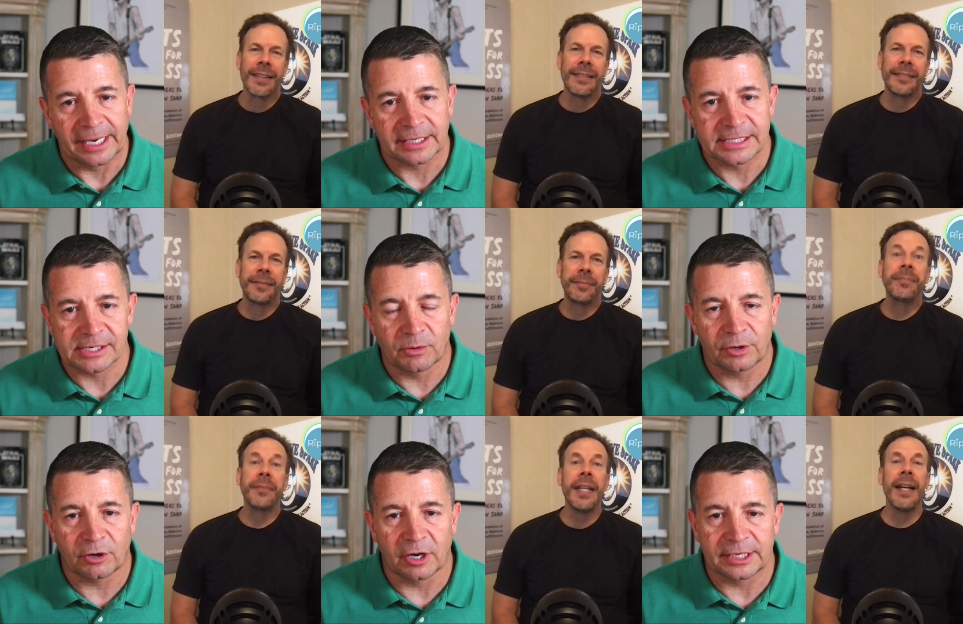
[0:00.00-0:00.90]
Speaker 1: because I want
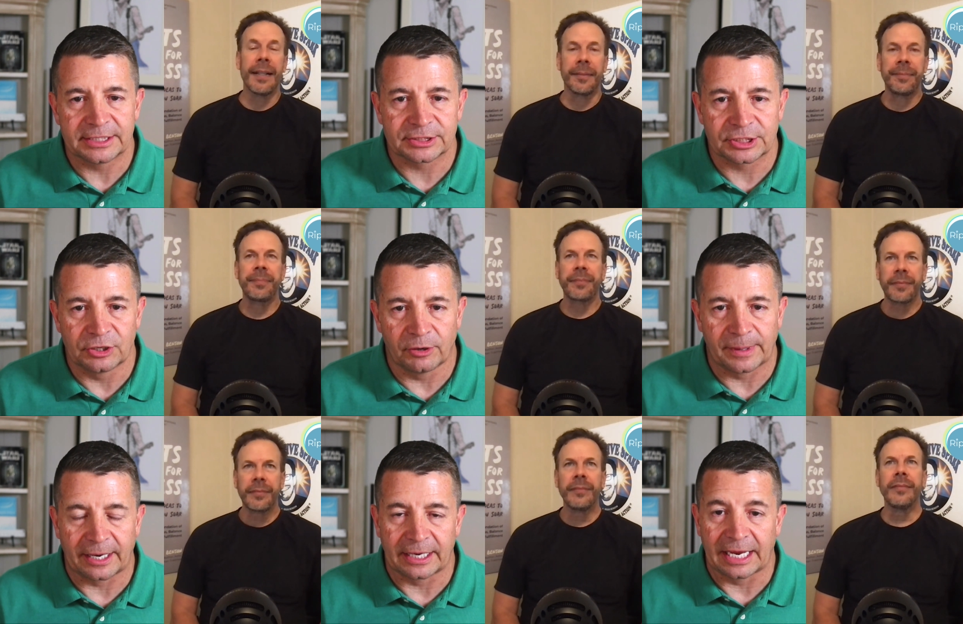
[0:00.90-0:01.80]
our yeah. audience to know
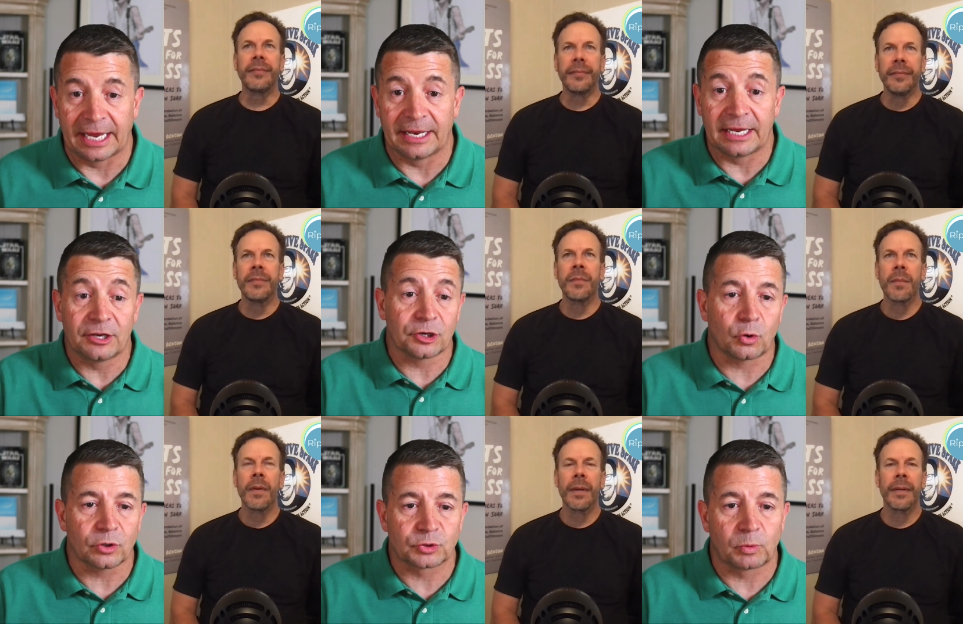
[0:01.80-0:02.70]
about it, and and of
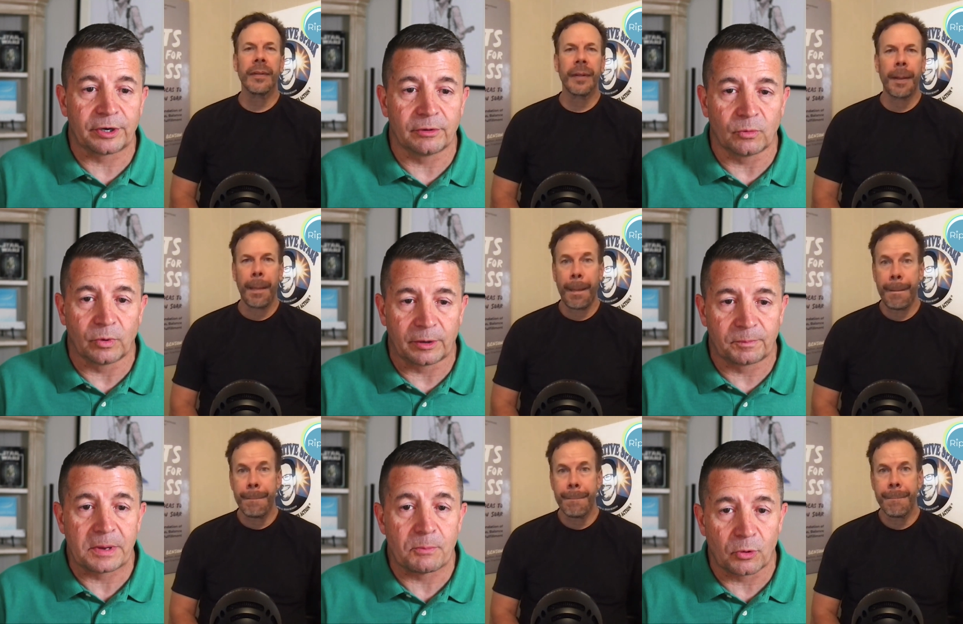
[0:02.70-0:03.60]
course where where
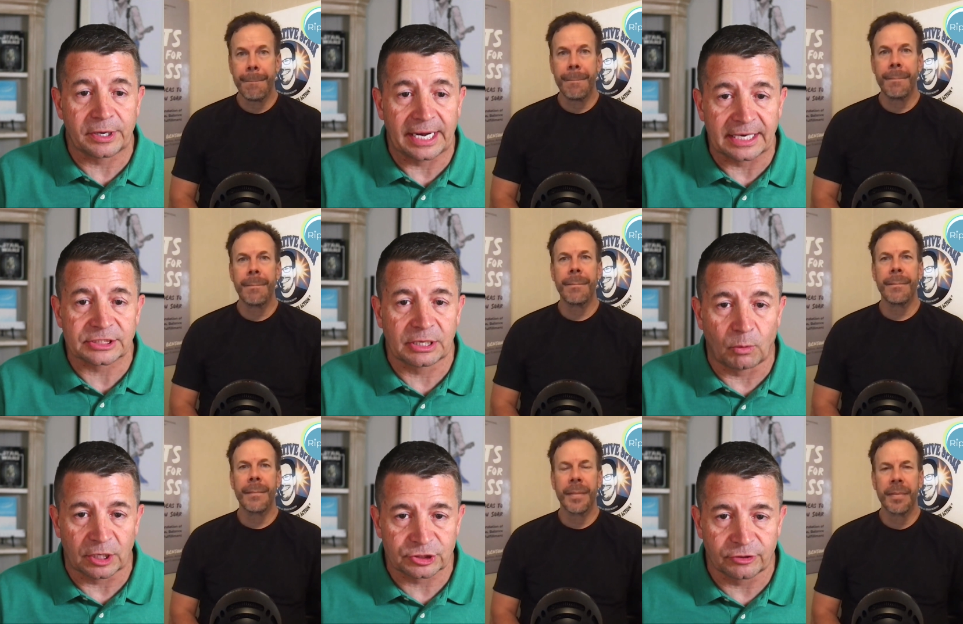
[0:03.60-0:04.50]
people can actually
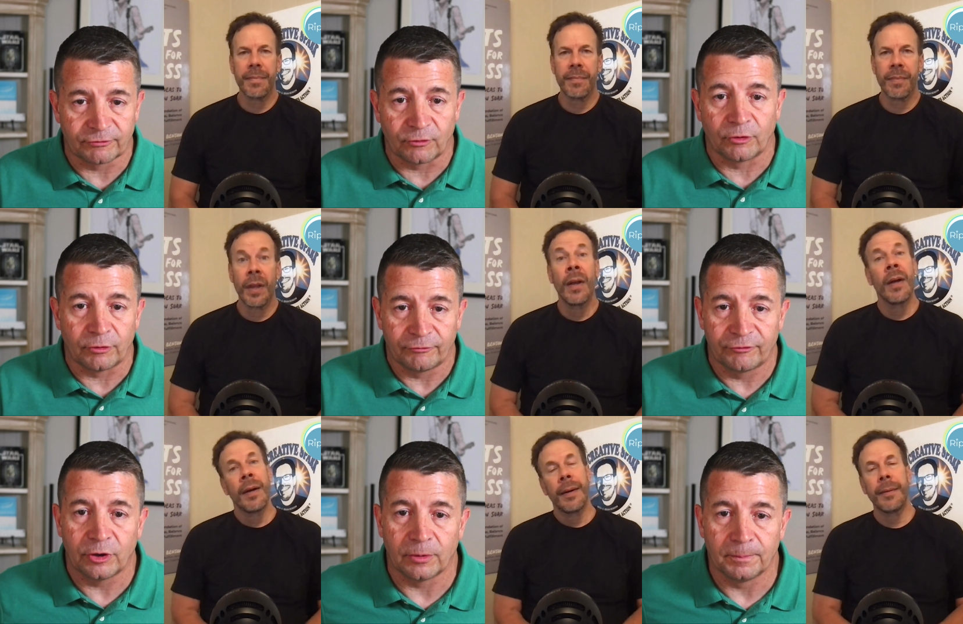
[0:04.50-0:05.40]
watch the full
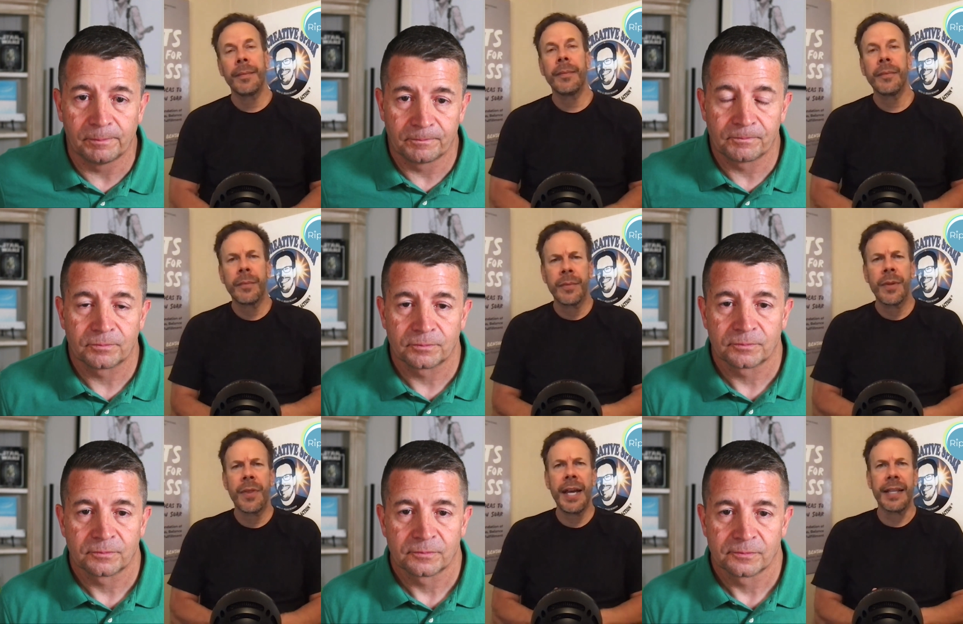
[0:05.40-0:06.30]
film.
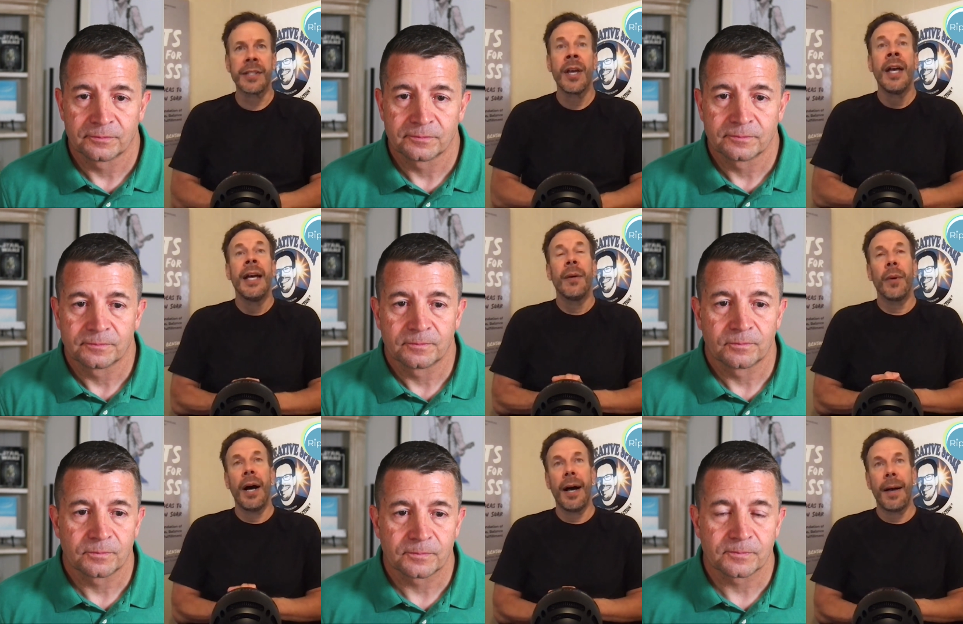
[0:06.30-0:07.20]
Speaker 2: Thanks.
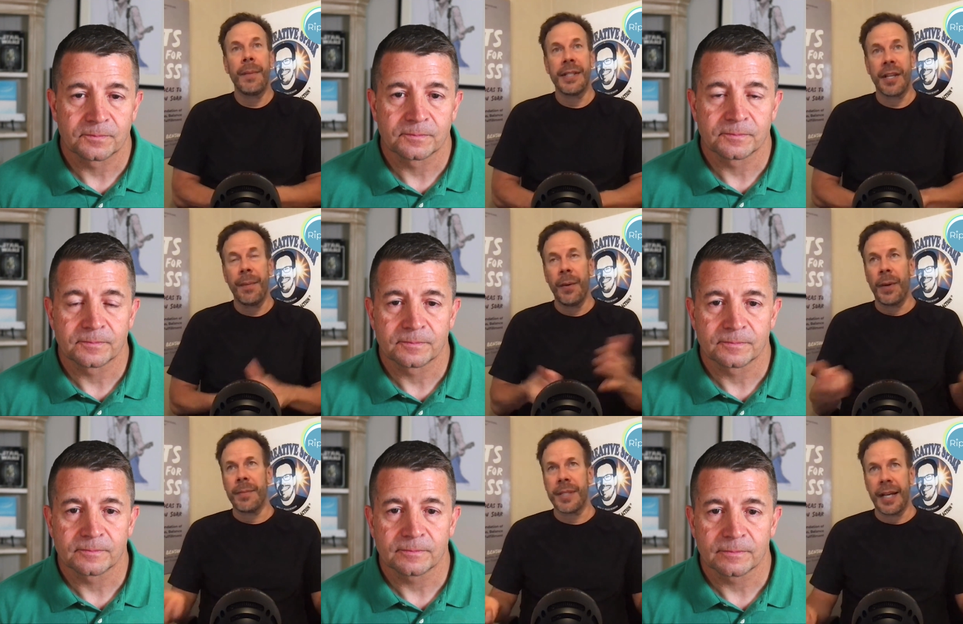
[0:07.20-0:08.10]
Um, it's on my
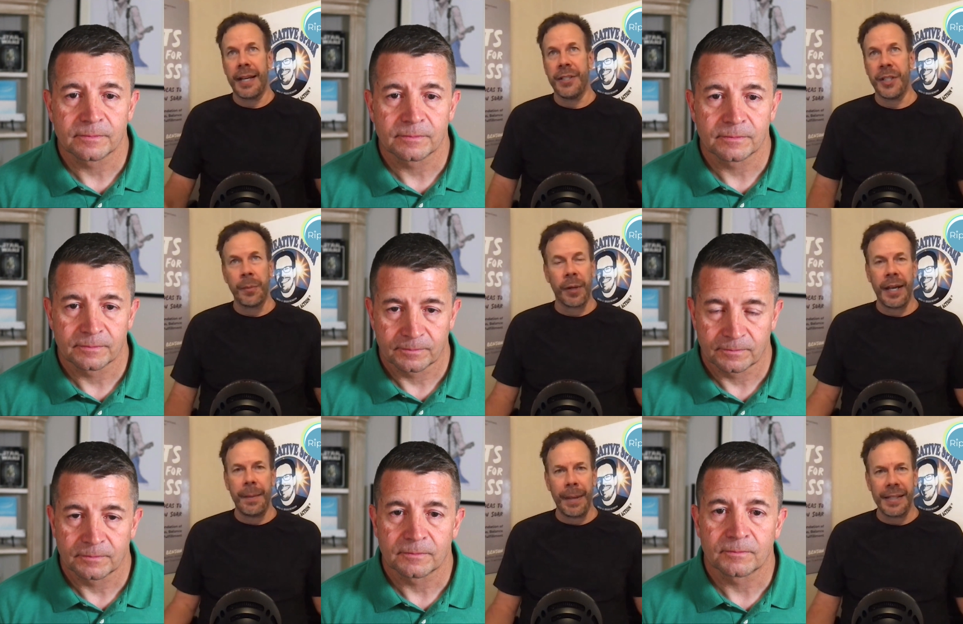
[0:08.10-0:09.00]
website,
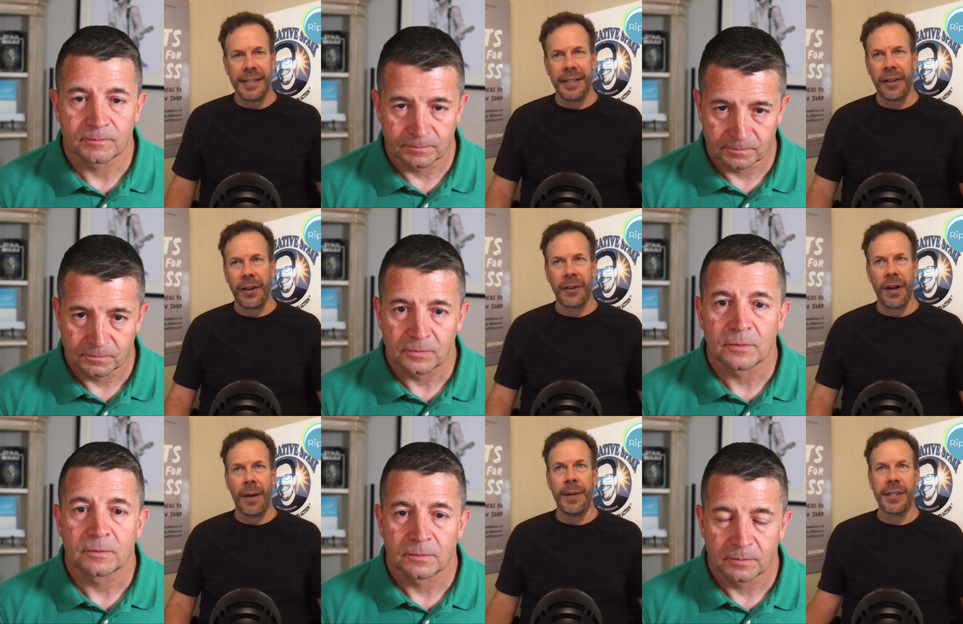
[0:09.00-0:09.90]

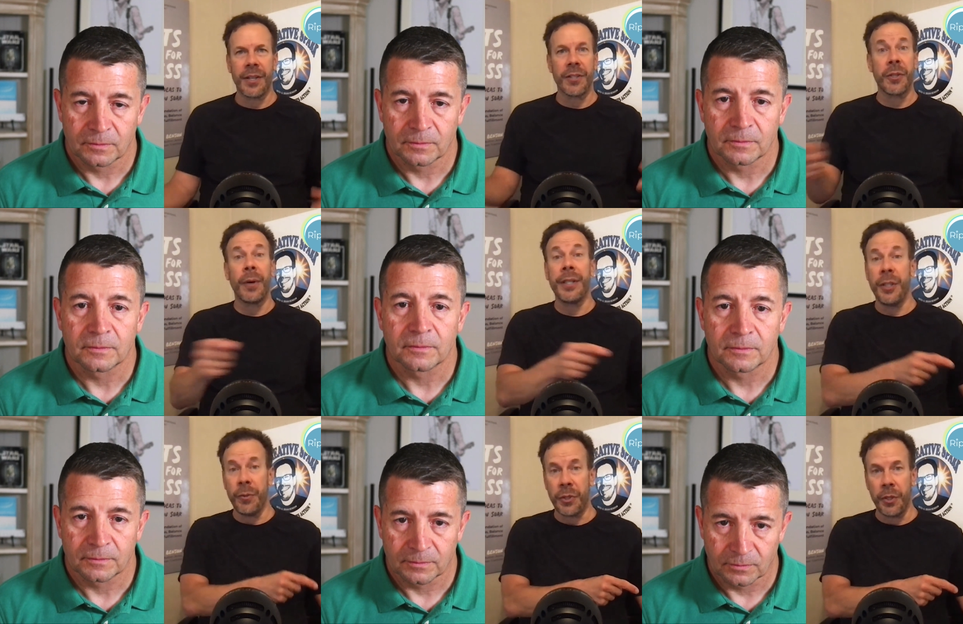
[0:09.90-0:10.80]
gbrianbenson.com, and it's also on
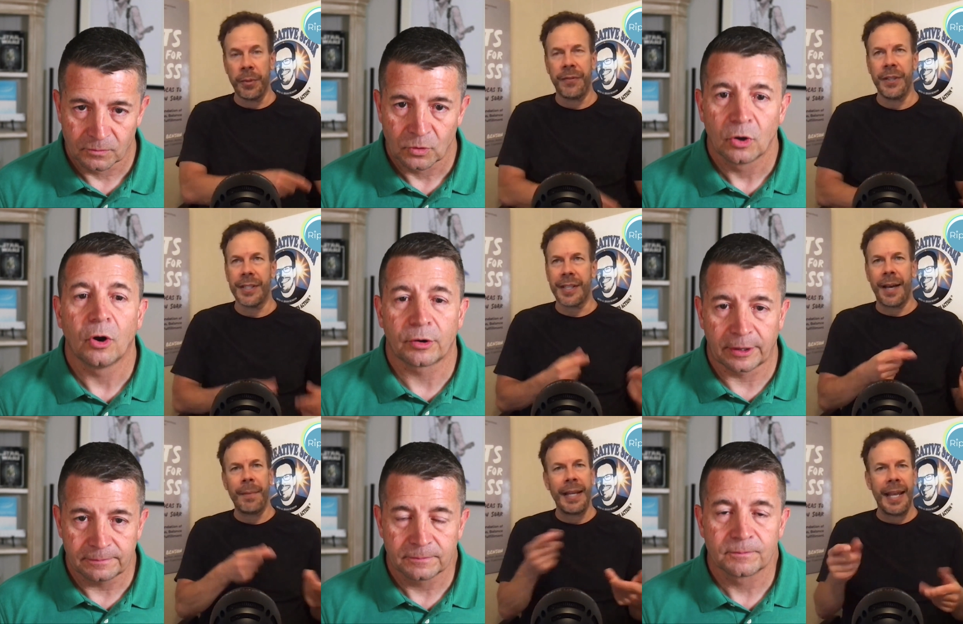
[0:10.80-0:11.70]
YouTube. If you just type
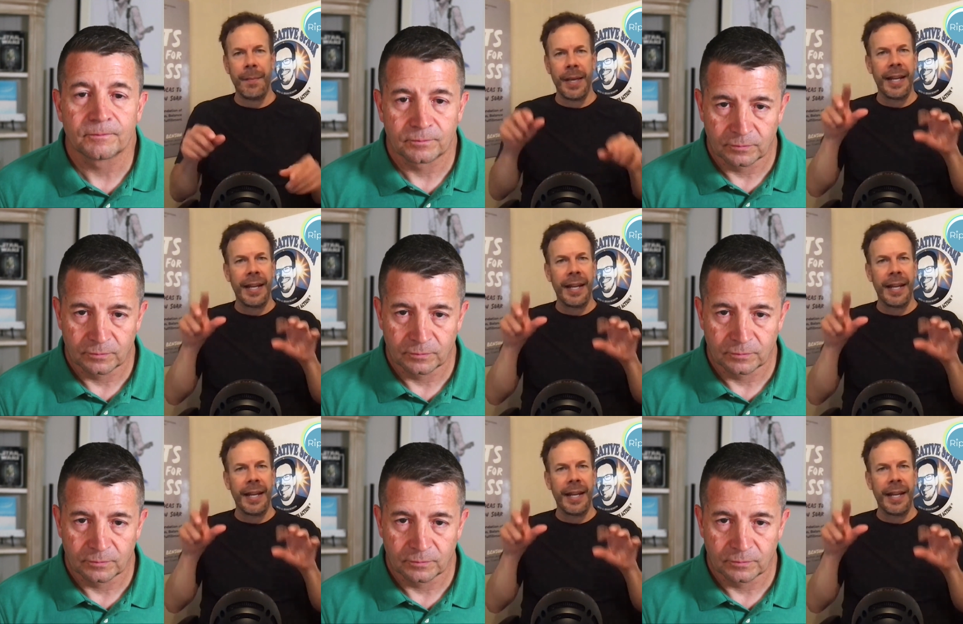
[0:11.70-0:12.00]
my name in